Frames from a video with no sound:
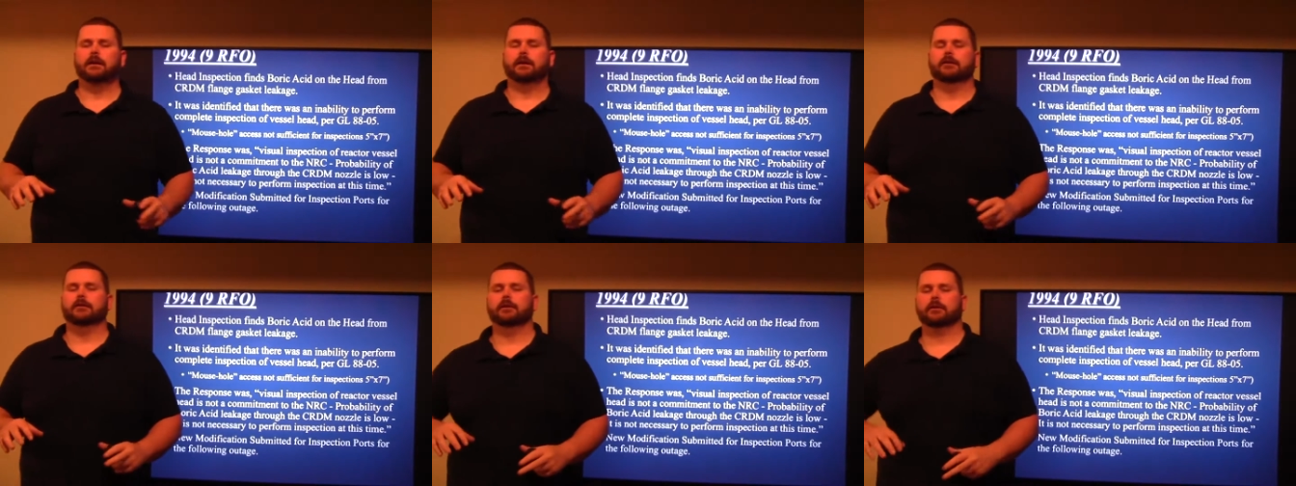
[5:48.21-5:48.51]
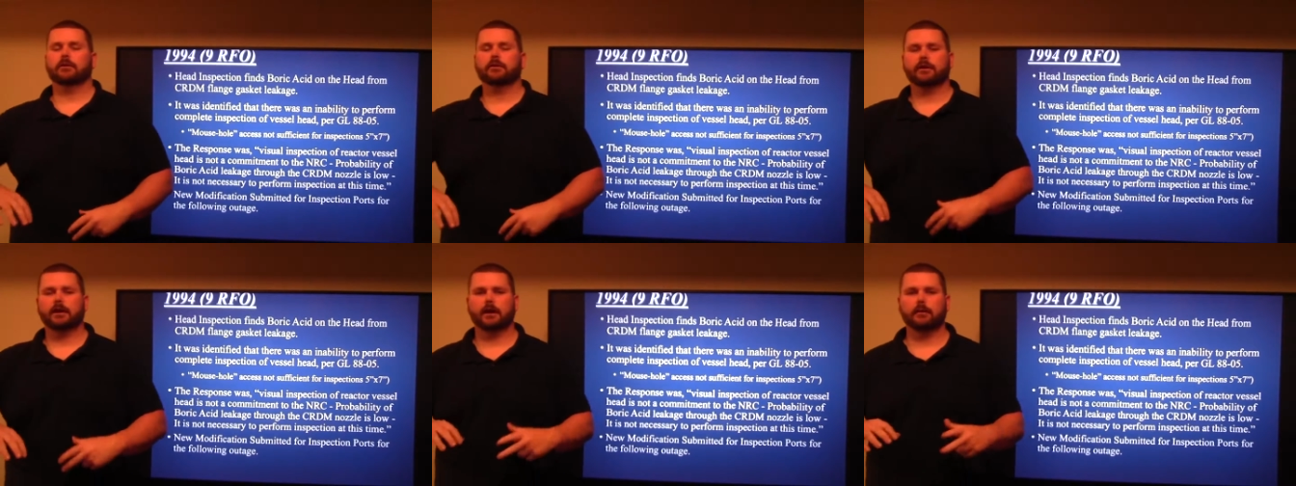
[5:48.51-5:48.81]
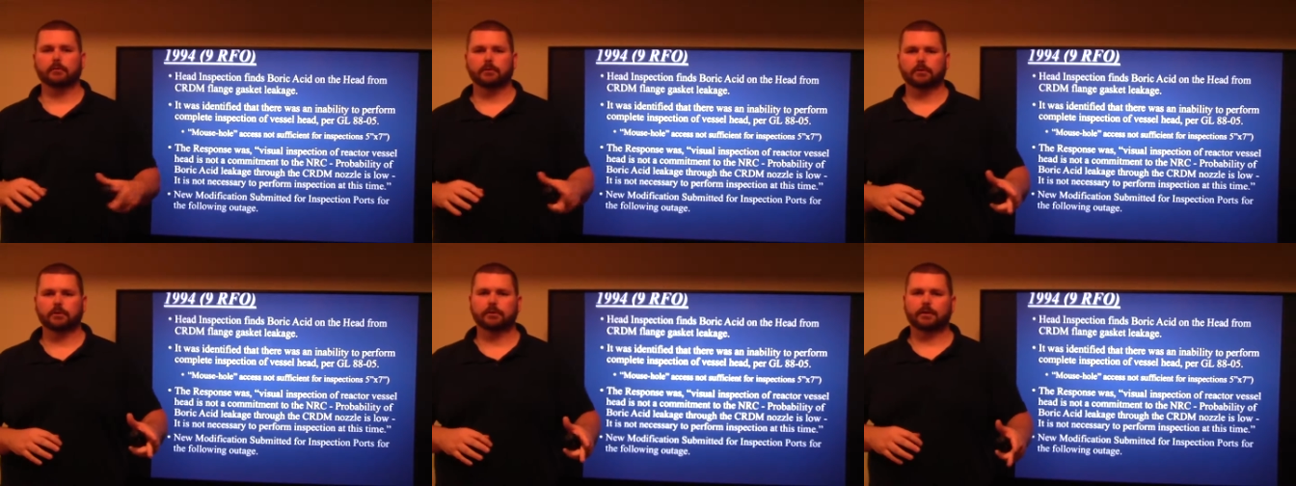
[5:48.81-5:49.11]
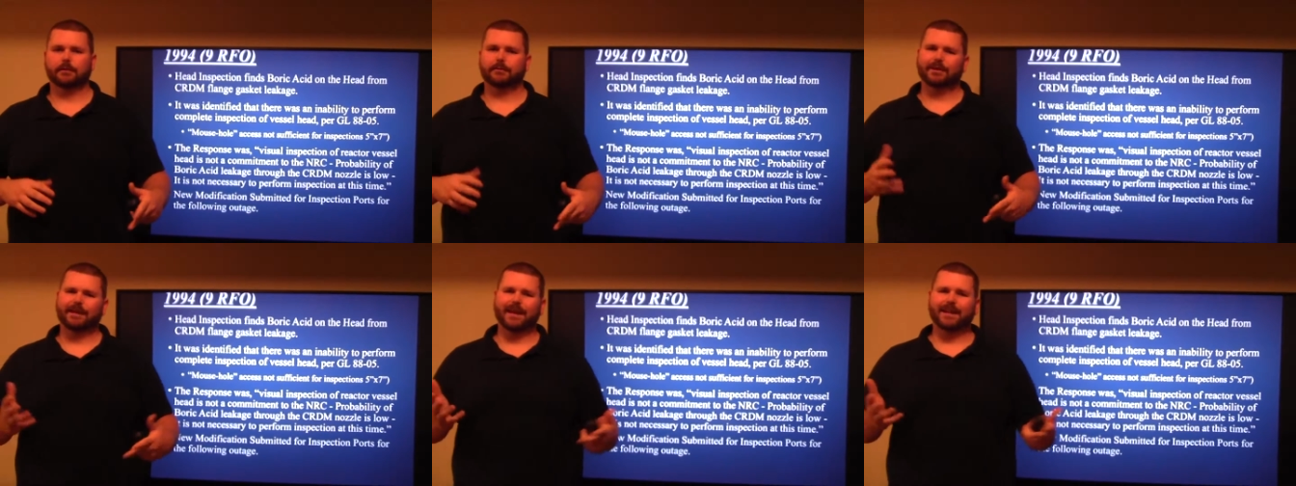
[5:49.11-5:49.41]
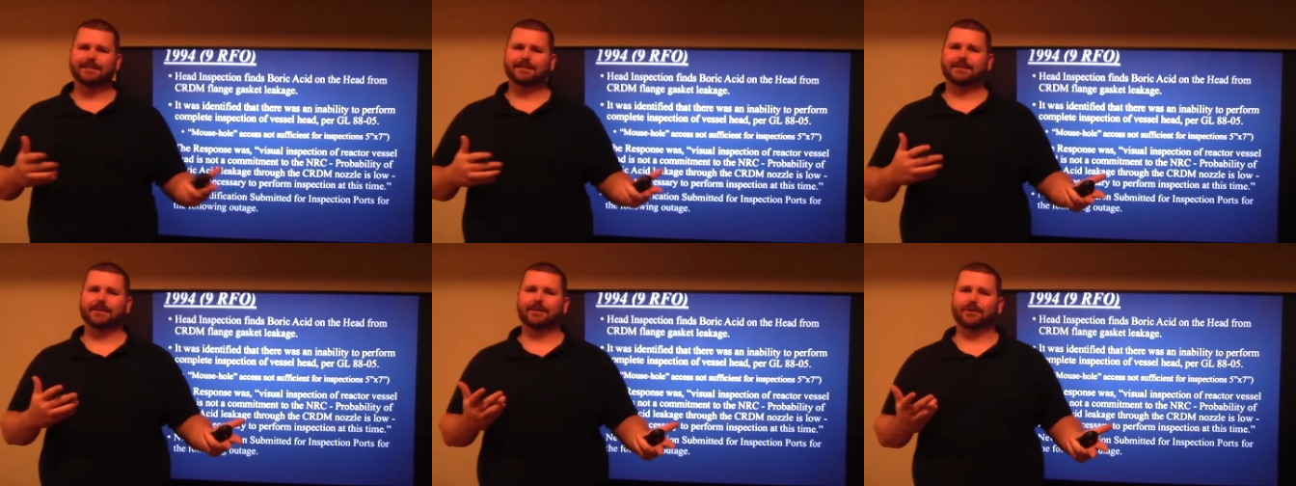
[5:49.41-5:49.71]
They're like, okay, we're looking, we
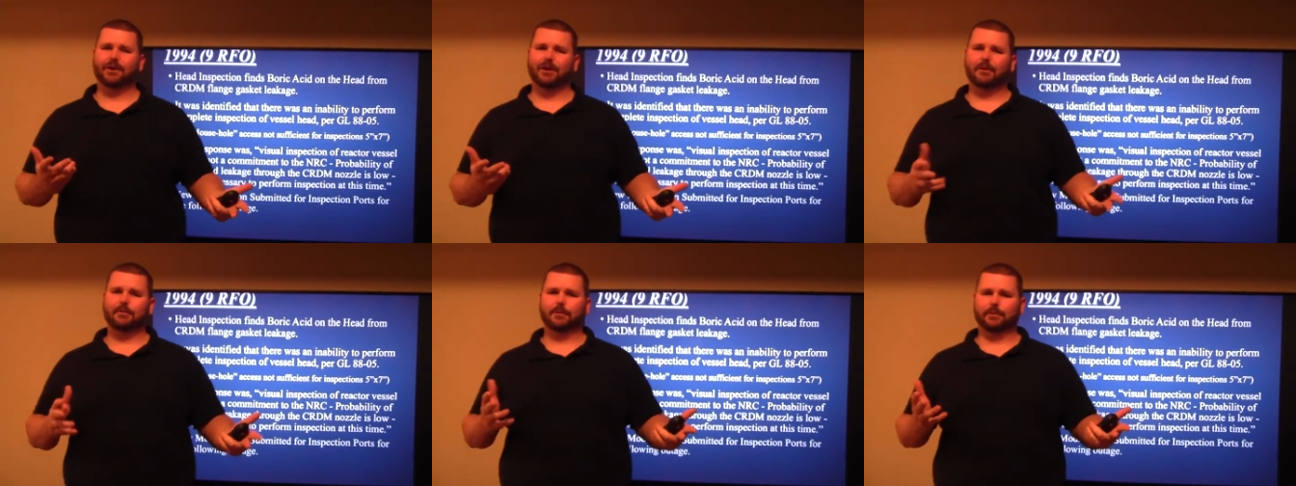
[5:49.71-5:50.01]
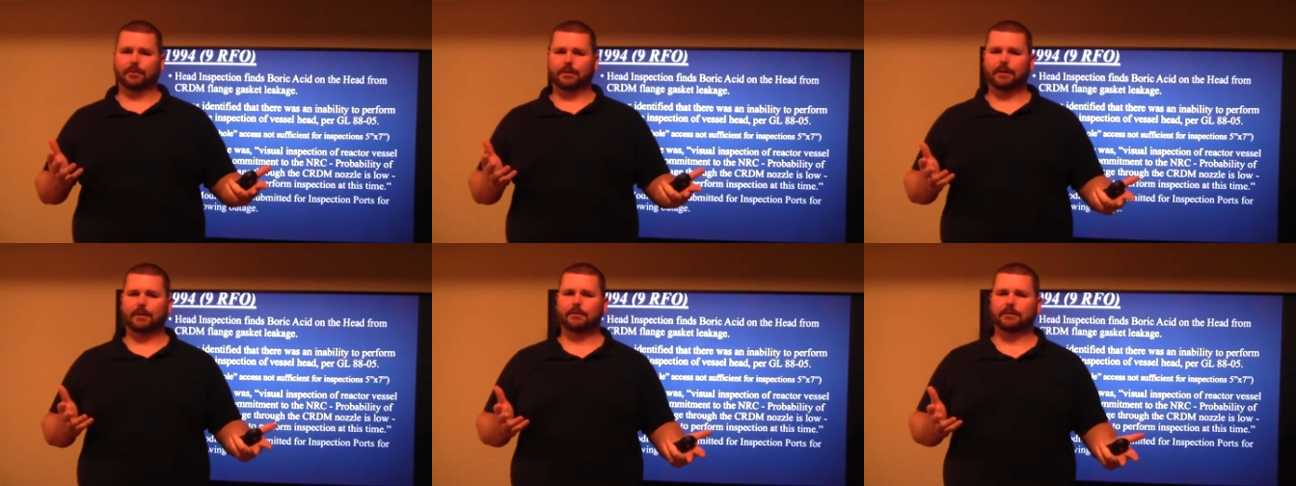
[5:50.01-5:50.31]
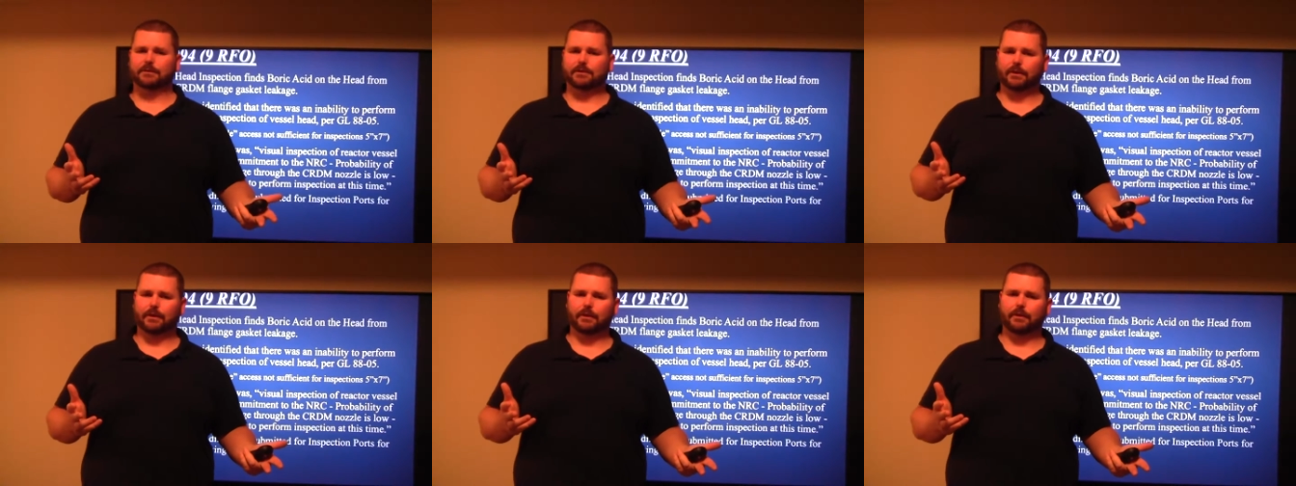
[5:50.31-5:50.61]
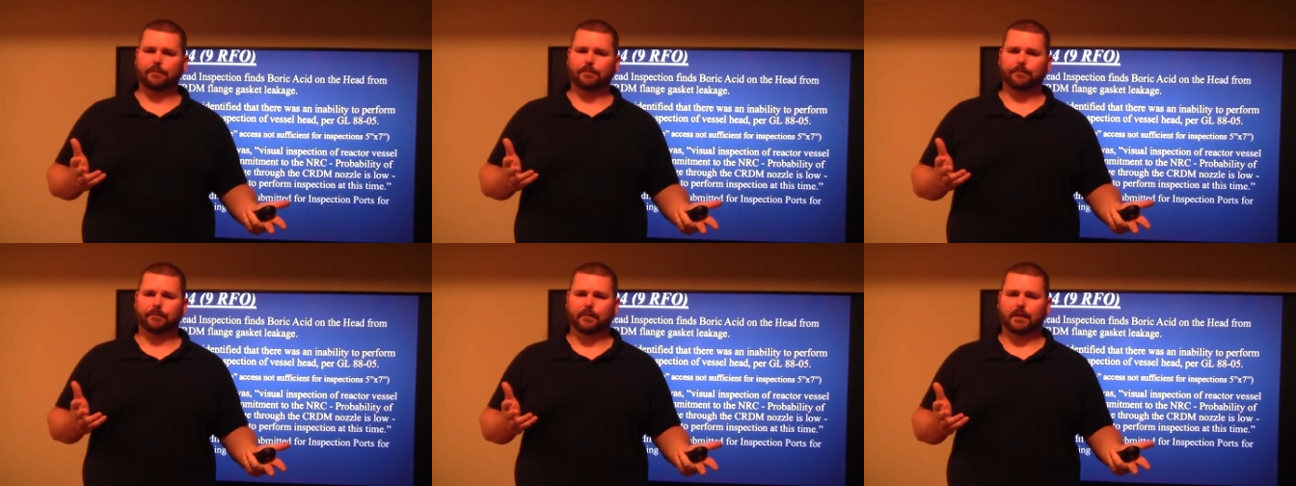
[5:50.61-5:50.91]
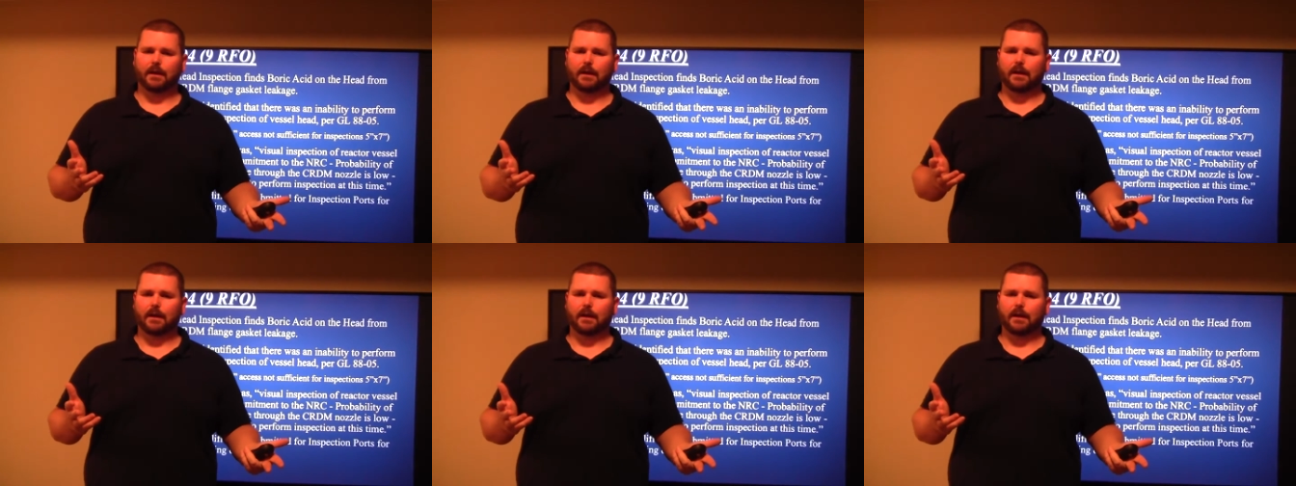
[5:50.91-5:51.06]
can't see it all, but we think it's good.